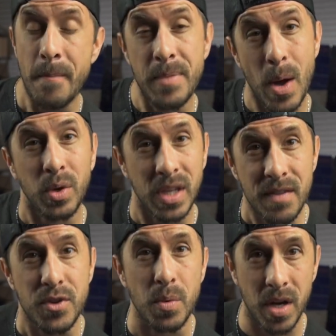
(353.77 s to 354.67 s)
that will
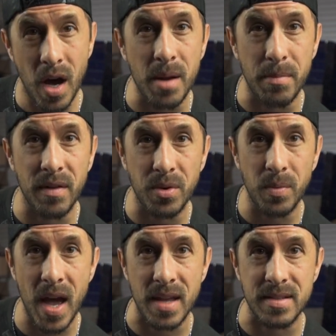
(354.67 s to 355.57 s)
give you a cut above the
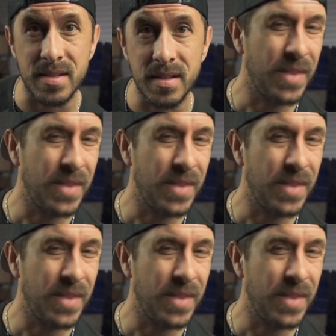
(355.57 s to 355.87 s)
rest.